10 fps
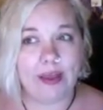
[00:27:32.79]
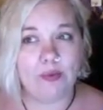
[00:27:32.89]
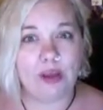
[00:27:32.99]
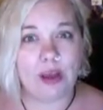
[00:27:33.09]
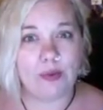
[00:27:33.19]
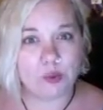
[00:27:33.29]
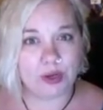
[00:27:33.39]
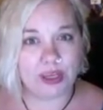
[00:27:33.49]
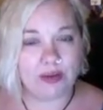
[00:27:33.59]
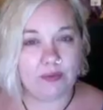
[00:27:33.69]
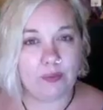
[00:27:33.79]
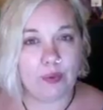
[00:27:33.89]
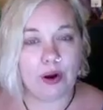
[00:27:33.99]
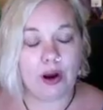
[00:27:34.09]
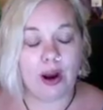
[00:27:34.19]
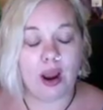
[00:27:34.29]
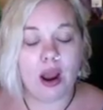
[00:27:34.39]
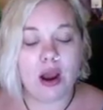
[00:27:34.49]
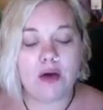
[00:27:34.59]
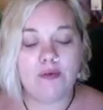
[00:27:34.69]
And when I was working for
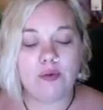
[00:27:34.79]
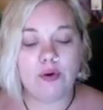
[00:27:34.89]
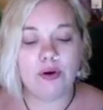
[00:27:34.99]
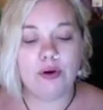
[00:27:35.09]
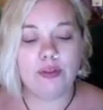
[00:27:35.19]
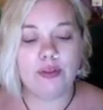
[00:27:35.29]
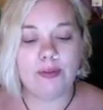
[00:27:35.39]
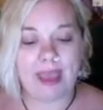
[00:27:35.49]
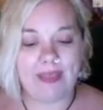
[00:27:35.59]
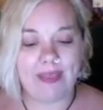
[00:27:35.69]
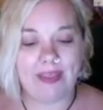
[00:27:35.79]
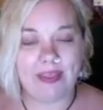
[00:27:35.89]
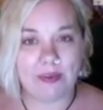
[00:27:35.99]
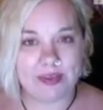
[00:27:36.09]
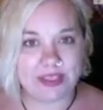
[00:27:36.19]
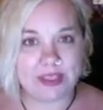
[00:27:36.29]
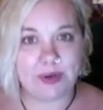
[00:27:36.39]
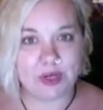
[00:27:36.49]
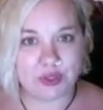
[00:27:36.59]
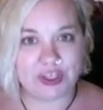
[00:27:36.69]
the man that was the
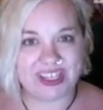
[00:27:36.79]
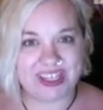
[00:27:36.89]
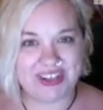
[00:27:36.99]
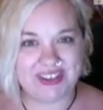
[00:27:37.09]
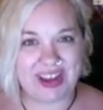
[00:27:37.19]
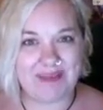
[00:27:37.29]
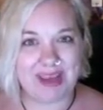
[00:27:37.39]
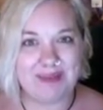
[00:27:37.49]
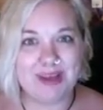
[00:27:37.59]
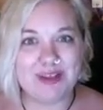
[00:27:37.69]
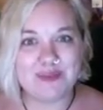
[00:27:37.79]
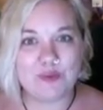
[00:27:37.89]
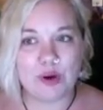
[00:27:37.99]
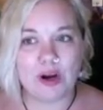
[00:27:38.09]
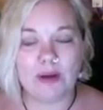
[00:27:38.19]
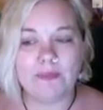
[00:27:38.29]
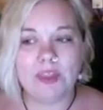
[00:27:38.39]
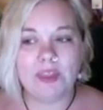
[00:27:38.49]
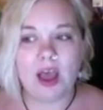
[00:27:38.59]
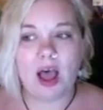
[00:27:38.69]
spiritual teacher that I made meals for,
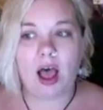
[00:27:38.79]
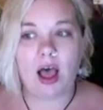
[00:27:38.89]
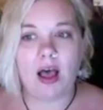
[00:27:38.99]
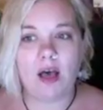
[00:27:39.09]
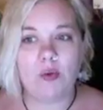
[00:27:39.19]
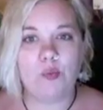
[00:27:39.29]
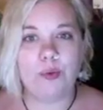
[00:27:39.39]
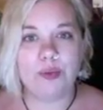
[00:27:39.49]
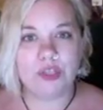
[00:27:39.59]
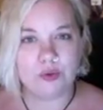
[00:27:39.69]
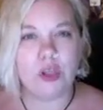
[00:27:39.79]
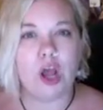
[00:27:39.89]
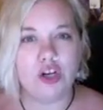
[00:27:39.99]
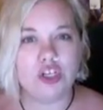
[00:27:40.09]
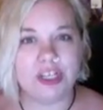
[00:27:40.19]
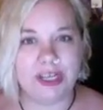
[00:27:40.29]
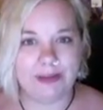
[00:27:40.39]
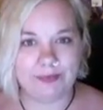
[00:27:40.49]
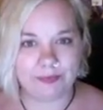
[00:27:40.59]
we would do largely